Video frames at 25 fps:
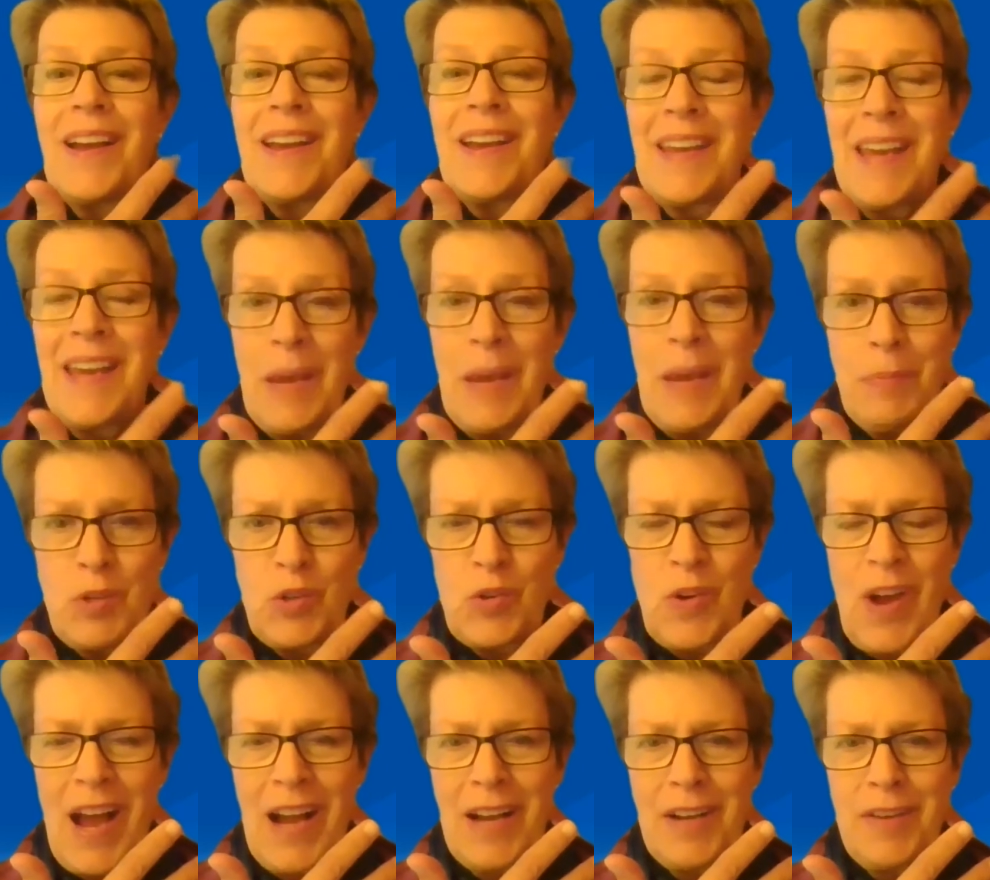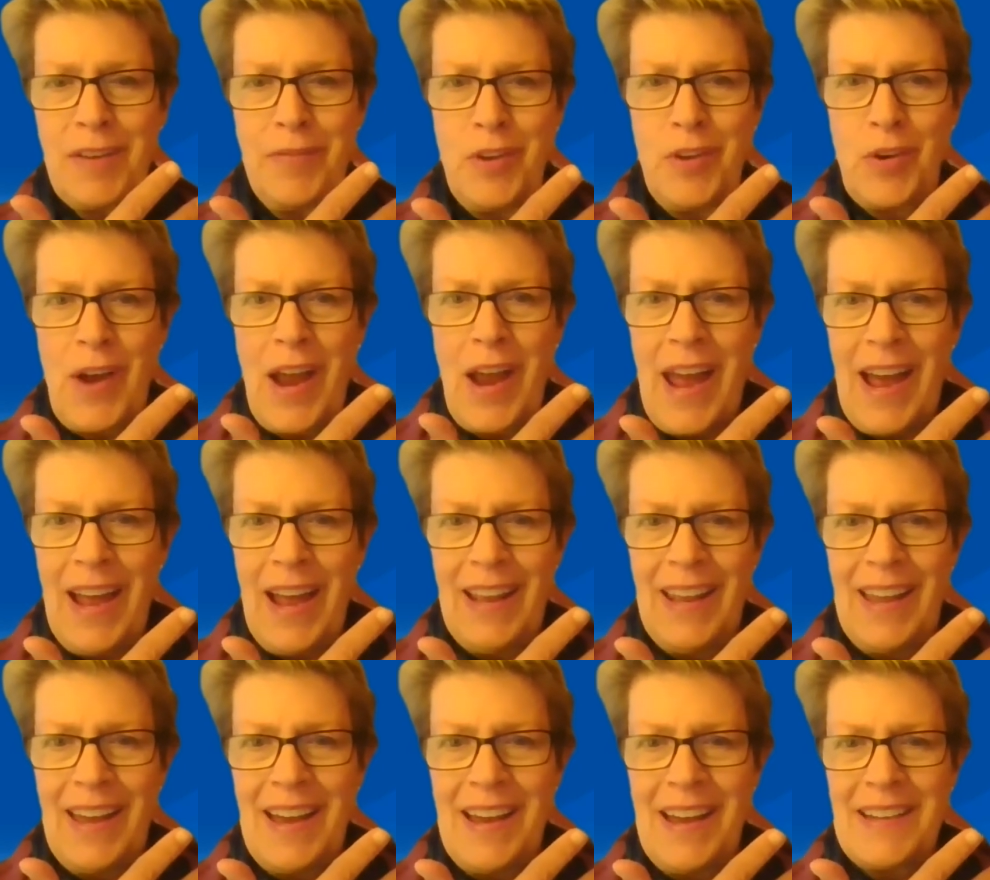Keep track of your
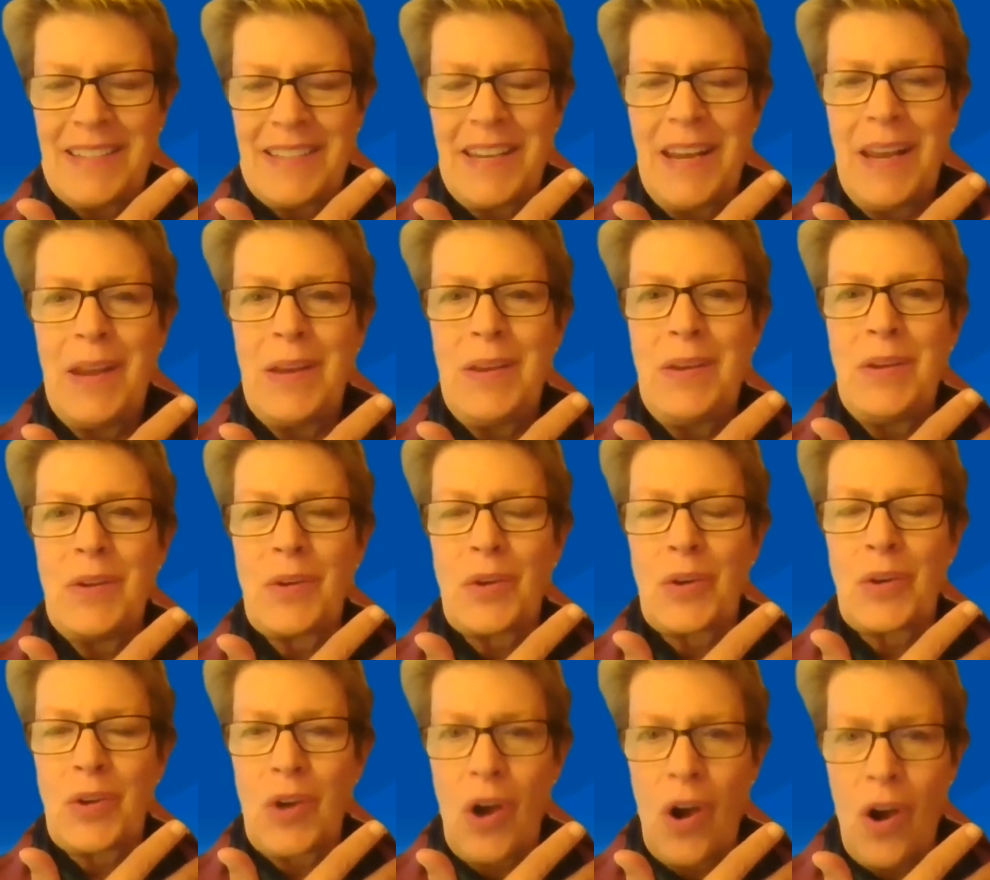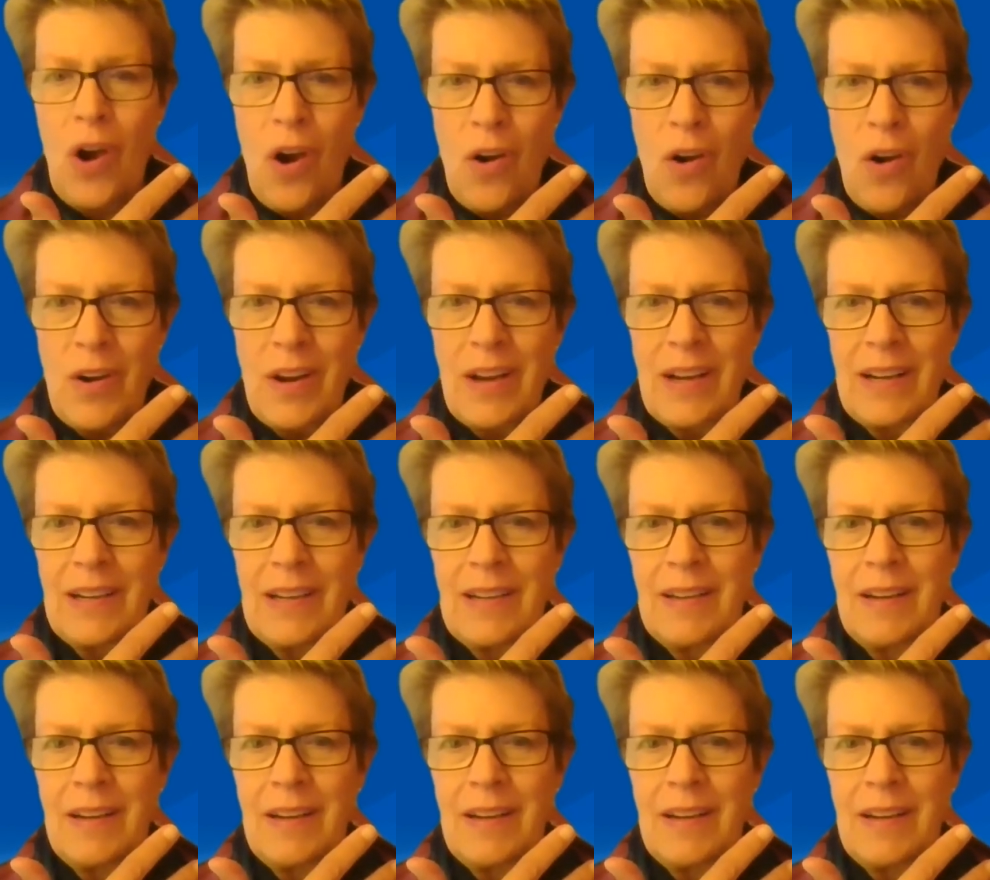allies in your current